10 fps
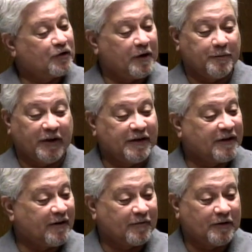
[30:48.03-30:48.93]
They play
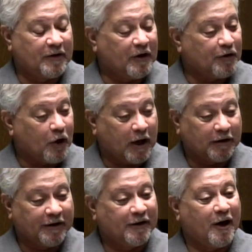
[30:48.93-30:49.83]
tough
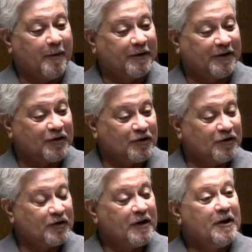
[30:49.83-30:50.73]
non-league
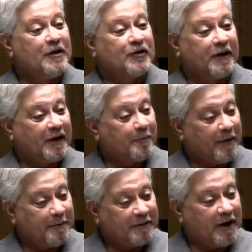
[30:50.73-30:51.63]
competitions, so they got
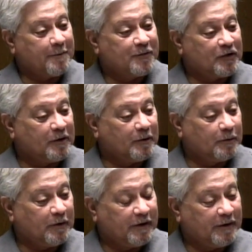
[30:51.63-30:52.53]
bumped up.
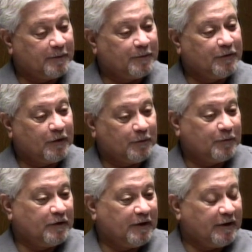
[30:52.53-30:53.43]
So, you know,
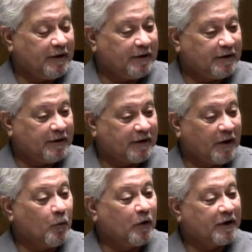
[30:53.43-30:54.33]
it
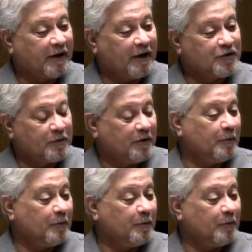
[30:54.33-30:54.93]
can work against you.